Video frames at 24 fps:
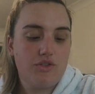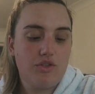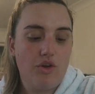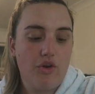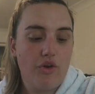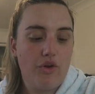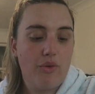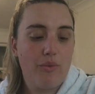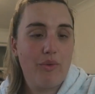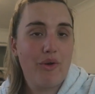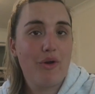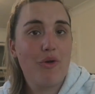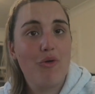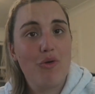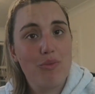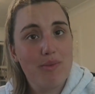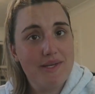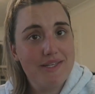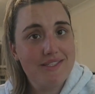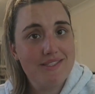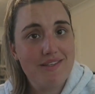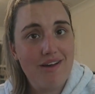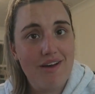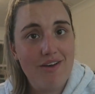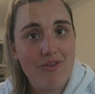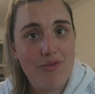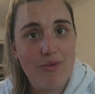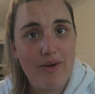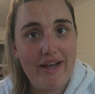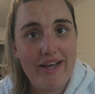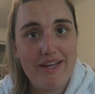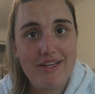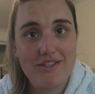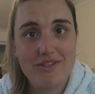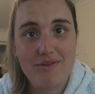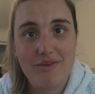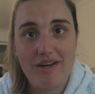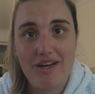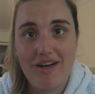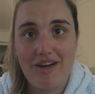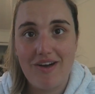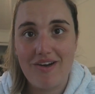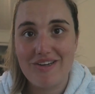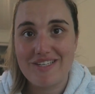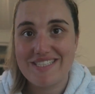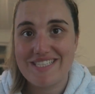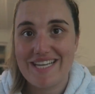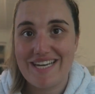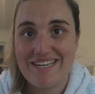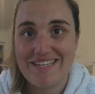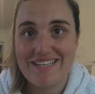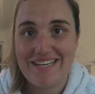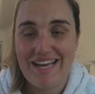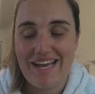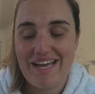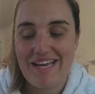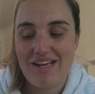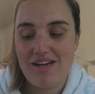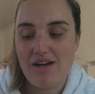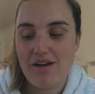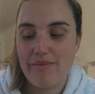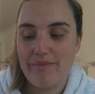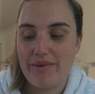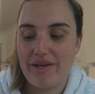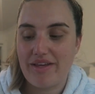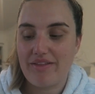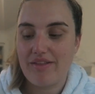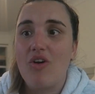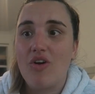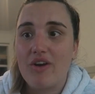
So so we're almost halfway to our 10k aren't we?